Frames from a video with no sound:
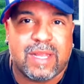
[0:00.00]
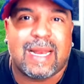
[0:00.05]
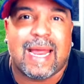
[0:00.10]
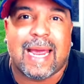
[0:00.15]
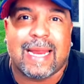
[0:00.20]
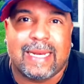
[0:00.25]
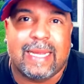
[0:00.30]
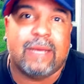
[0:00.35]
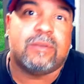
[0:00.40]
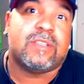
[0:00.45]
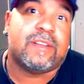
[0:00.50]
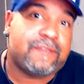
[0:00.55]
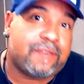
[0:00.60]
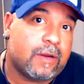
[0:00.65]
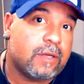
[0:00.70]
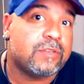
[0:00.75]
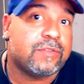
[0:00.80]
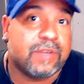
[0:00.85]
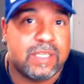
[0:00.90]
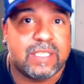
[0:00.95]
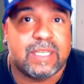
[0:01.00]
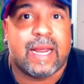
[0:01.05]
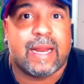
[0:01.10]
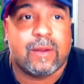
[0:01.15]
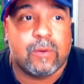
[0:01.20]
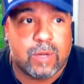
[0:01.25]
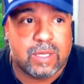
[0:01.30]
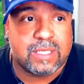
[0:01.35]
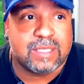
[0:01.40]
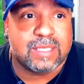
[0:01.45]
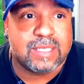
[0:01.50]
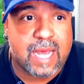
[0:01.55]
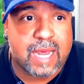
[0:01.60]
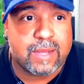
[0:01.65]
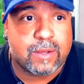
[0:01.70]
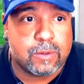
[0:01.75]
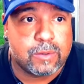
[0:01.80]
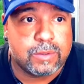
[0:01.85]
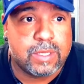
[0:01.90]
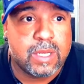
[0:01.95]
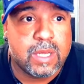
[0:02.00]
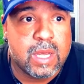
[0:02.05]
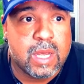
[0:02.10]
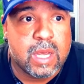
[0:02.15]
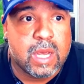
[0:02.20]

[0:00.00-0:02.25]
than likely, it was the first reason that it wasn't cycled.